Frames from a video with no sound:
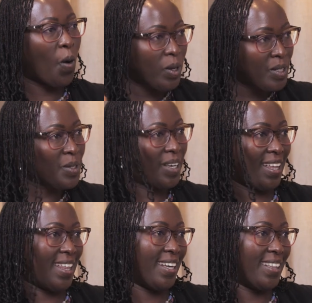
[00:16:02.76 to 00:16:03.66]
all
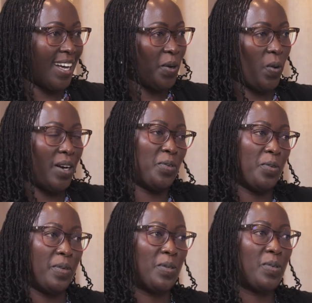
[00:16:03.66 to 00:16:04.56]
together in that one
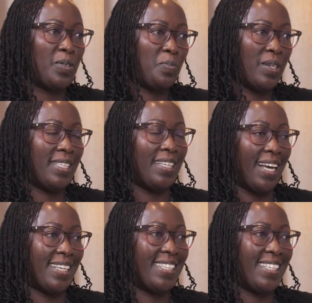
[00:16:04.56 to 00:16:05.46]
room. It was pretty nice.